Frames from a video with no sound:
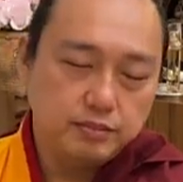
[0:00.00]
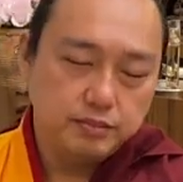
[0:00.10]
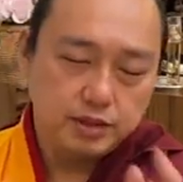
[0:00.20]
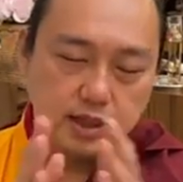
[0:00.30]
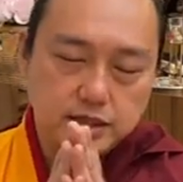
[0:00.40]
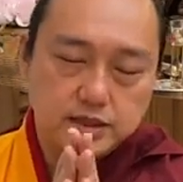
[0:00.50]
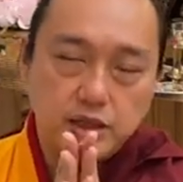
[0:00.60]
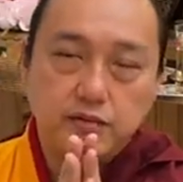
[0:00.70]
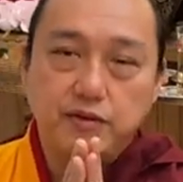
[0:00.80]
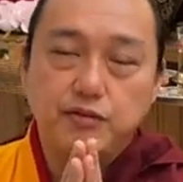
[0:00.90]
let us take
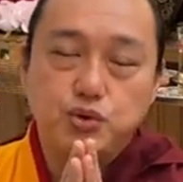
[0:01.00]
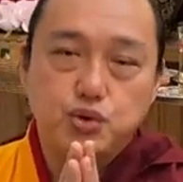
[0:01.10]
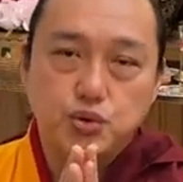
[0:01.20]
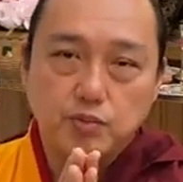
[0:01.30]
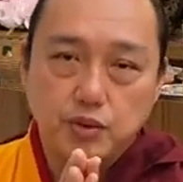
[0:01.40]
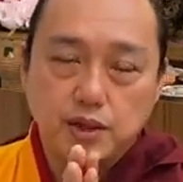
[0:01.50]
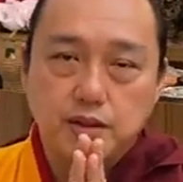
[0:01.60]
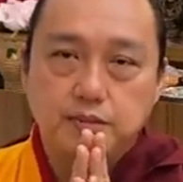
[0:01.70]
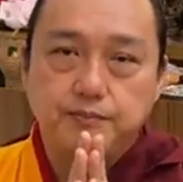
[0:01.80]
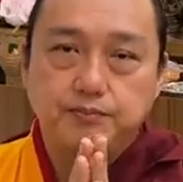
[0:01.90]
refuge to Buddha
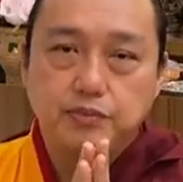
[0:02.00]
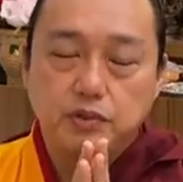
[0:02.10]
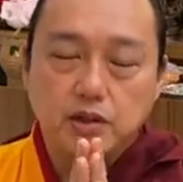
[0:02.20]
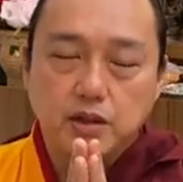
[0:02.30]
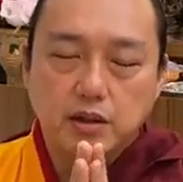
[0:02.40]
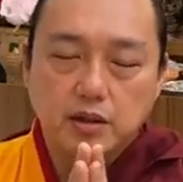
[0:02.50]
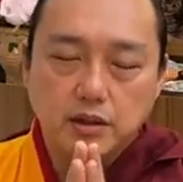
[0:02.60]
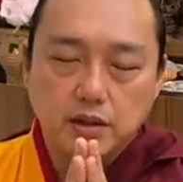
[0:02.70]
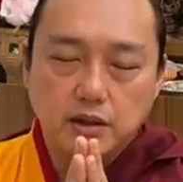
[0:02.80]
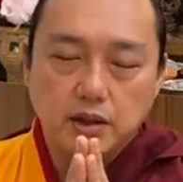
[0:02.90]

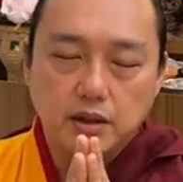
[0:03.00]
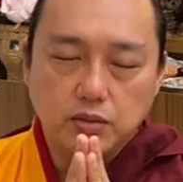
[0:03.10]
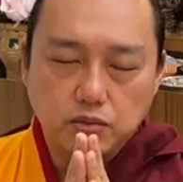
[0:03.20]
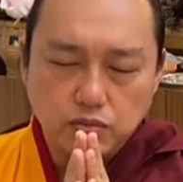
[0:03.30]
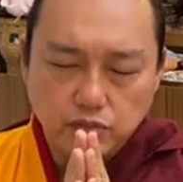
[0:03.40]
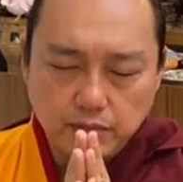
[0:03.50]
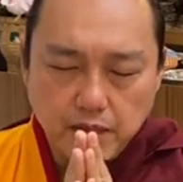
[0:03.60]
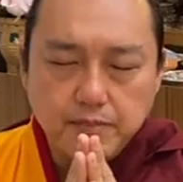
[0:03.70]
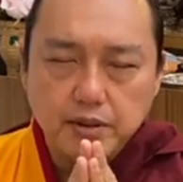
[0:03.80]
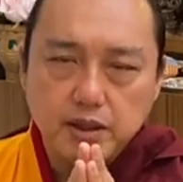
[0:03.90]
and to
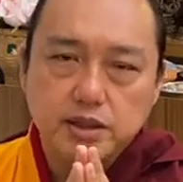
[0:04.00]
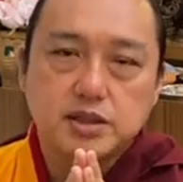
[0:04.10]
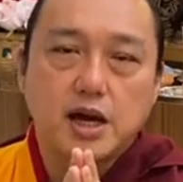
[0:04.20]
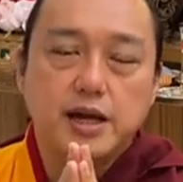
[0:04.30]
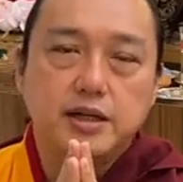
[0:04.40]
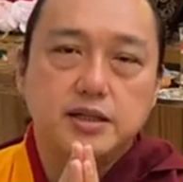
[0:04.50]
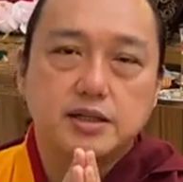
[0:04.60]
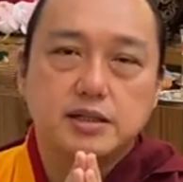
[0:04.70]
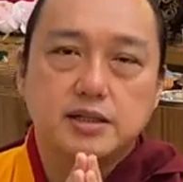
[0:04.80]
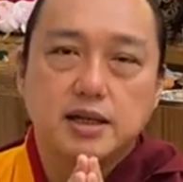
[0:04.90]
remember his
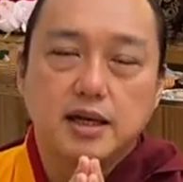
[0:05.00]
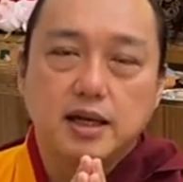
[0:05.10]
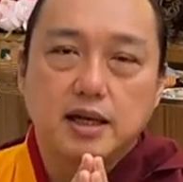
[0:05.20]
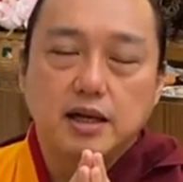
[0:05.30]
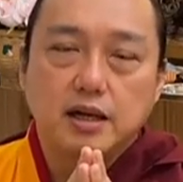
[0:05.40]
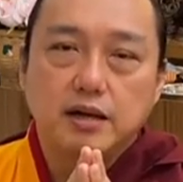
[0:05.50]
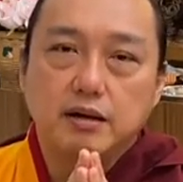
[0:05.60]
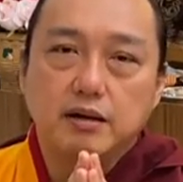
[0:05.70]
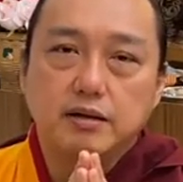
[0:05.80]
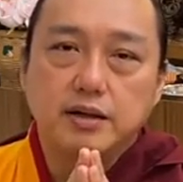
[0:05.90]
kindness,
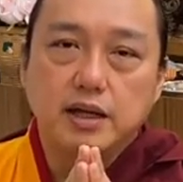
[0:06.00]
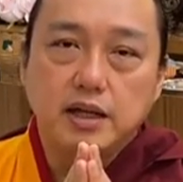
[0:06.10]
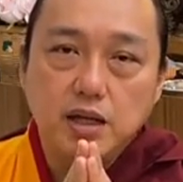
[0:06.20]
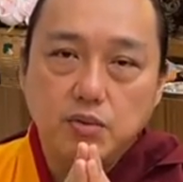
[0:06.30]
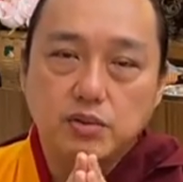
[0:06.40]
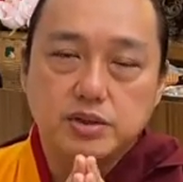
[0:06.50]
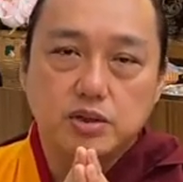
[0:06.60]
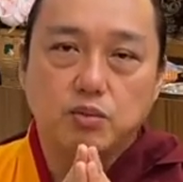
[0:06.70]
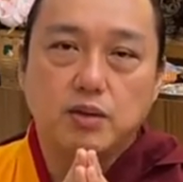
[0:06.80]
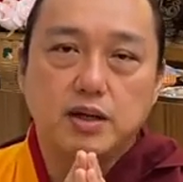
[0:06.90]
that he was the
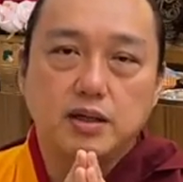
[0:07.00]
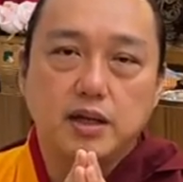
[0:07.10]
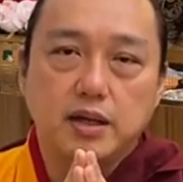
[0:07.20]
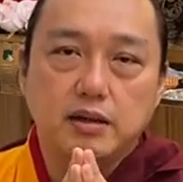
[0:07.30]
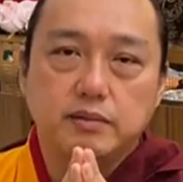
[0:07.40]
one that